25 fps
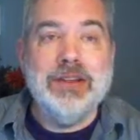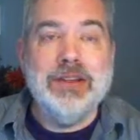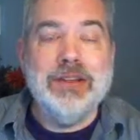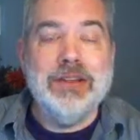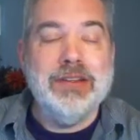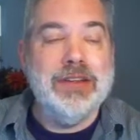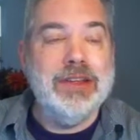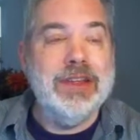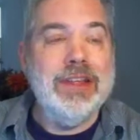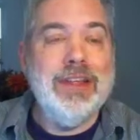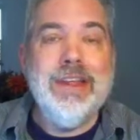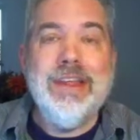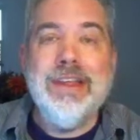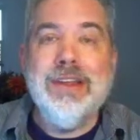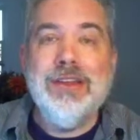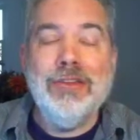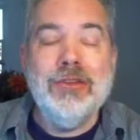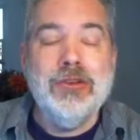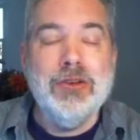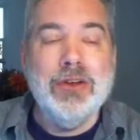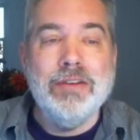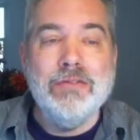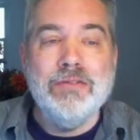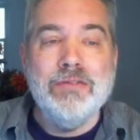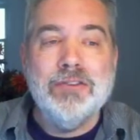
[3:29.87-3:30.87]
King,
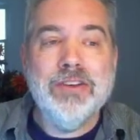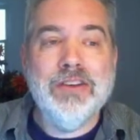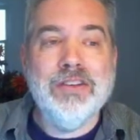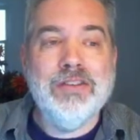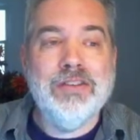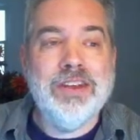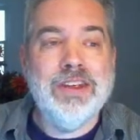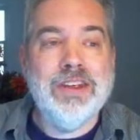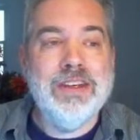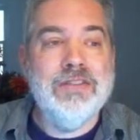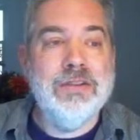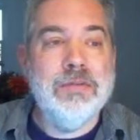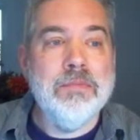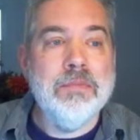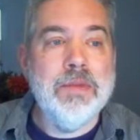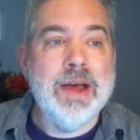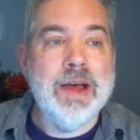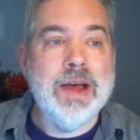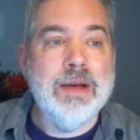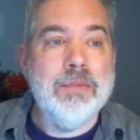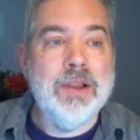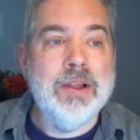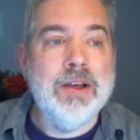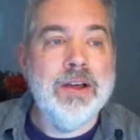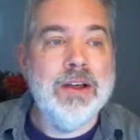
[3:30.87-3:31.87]
you have just given
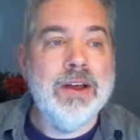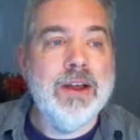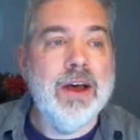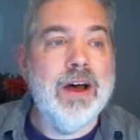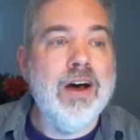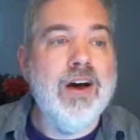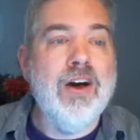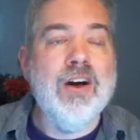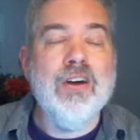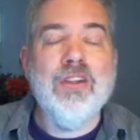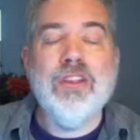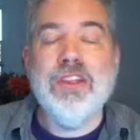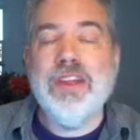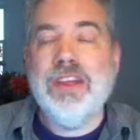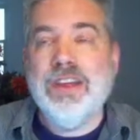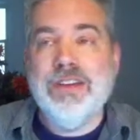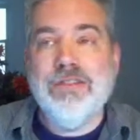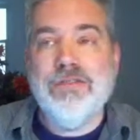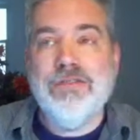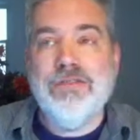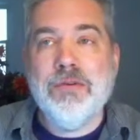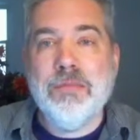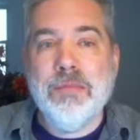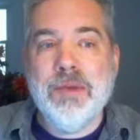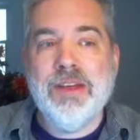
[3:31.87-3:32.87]
Babylon all the
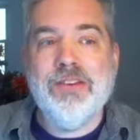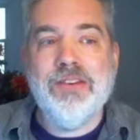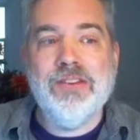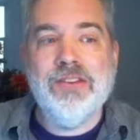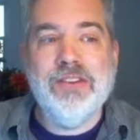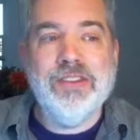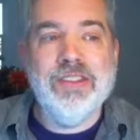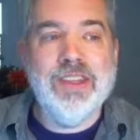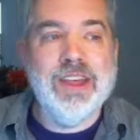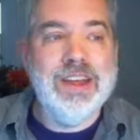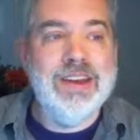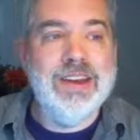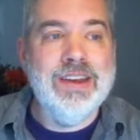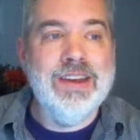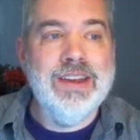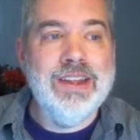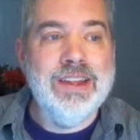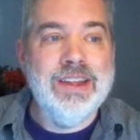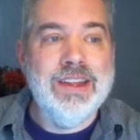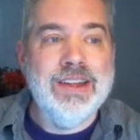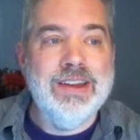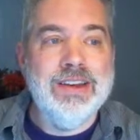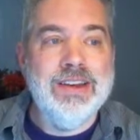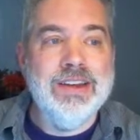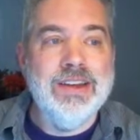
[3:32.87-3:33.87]
information they
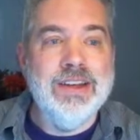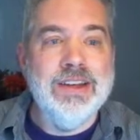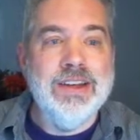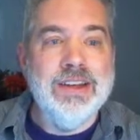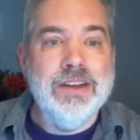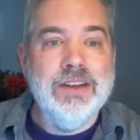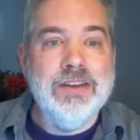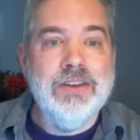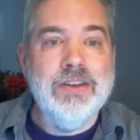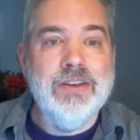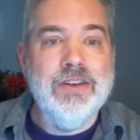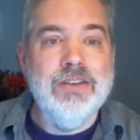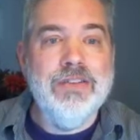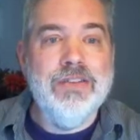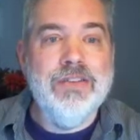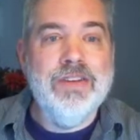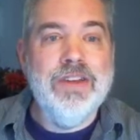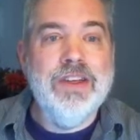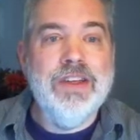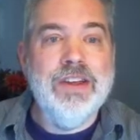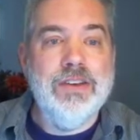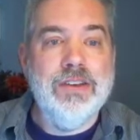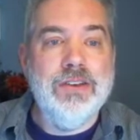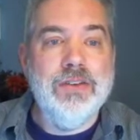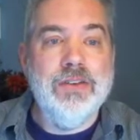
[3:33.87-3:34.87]
need to
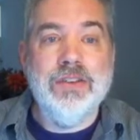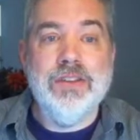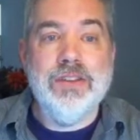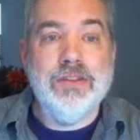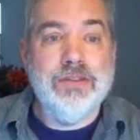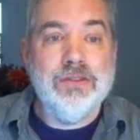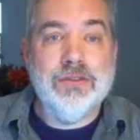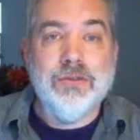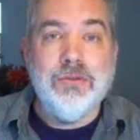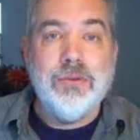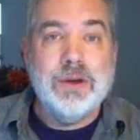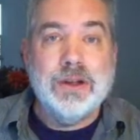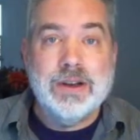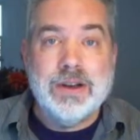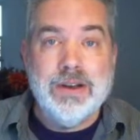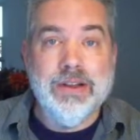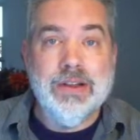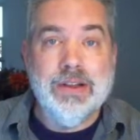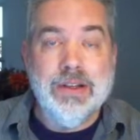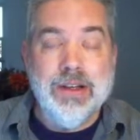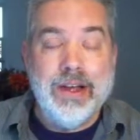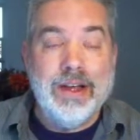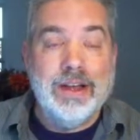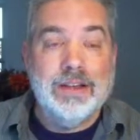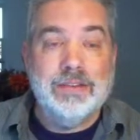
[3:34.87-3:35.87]
defeat you. This is what
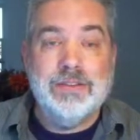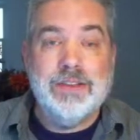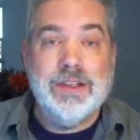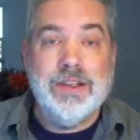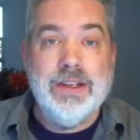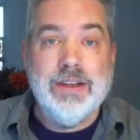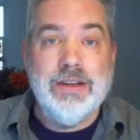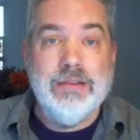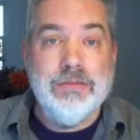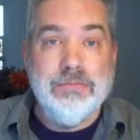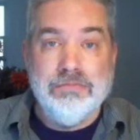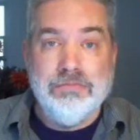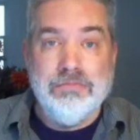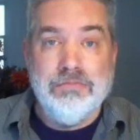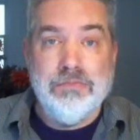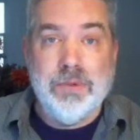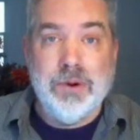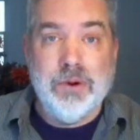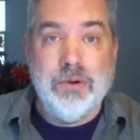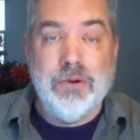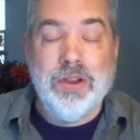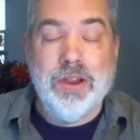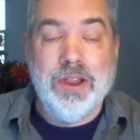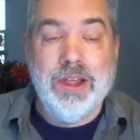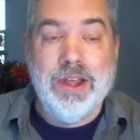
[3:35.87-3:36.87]
Isaiah
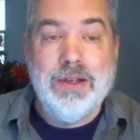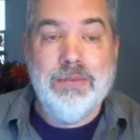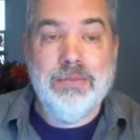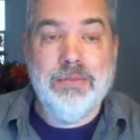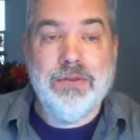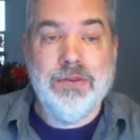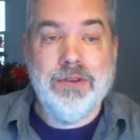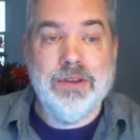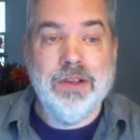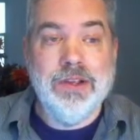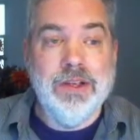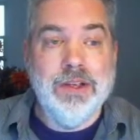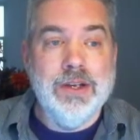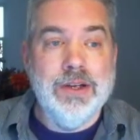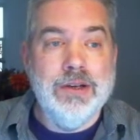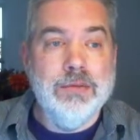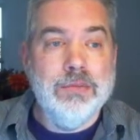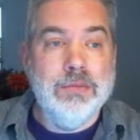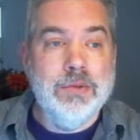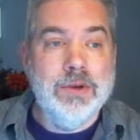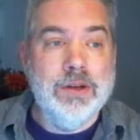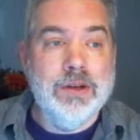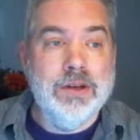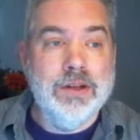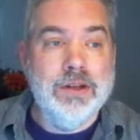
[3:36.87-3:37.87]
proclaims
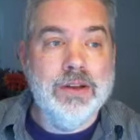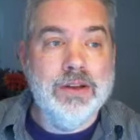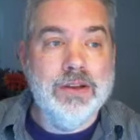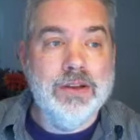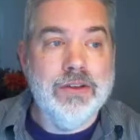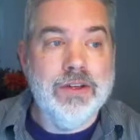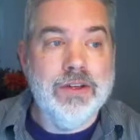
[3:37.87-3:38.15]
to